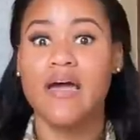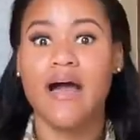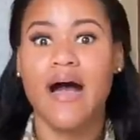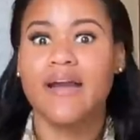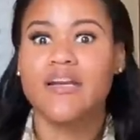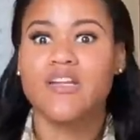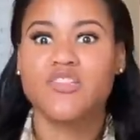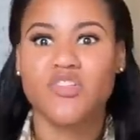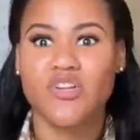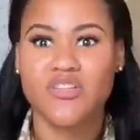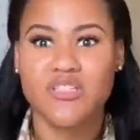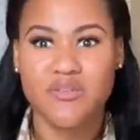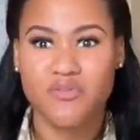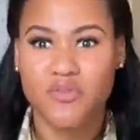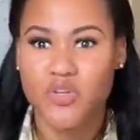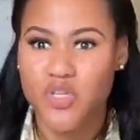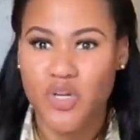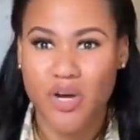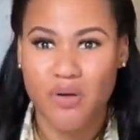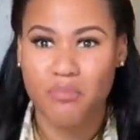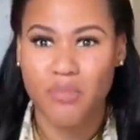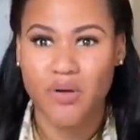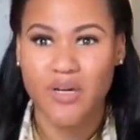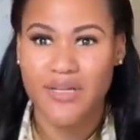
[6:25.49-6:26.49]
and it's starting with
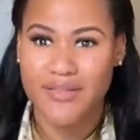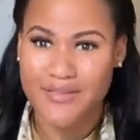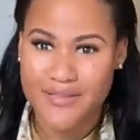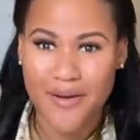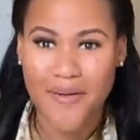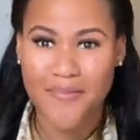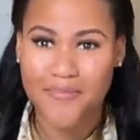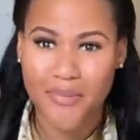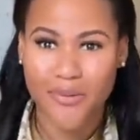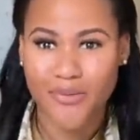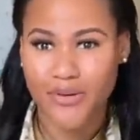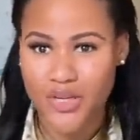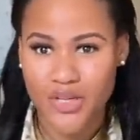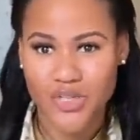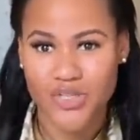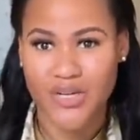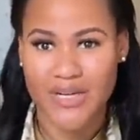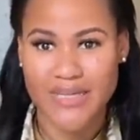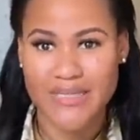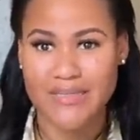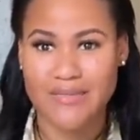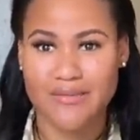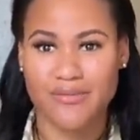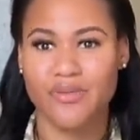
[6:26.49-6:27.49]
your money. It's compound
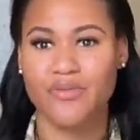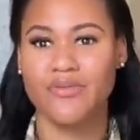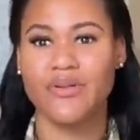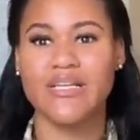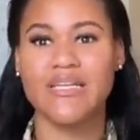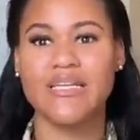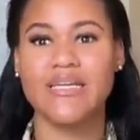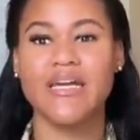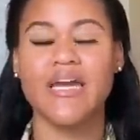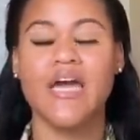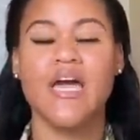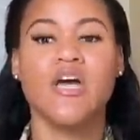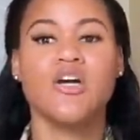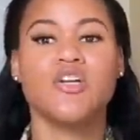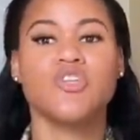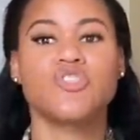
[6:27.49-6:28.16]
interest, really?